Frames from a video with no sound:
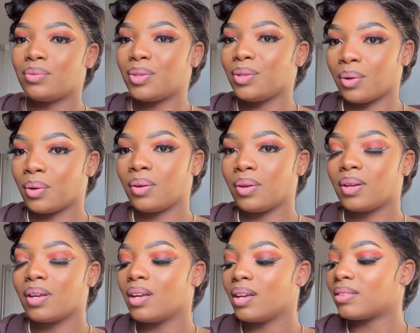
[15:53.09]
you know,
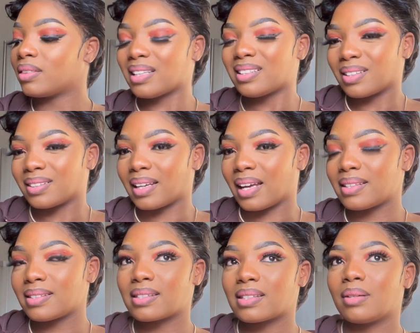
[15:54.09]
that's not
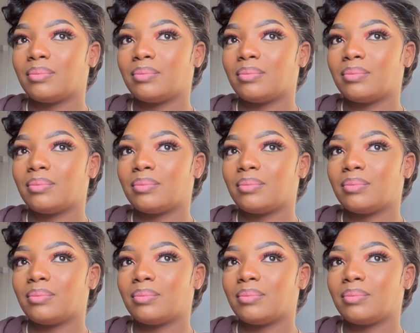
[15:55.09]
nice.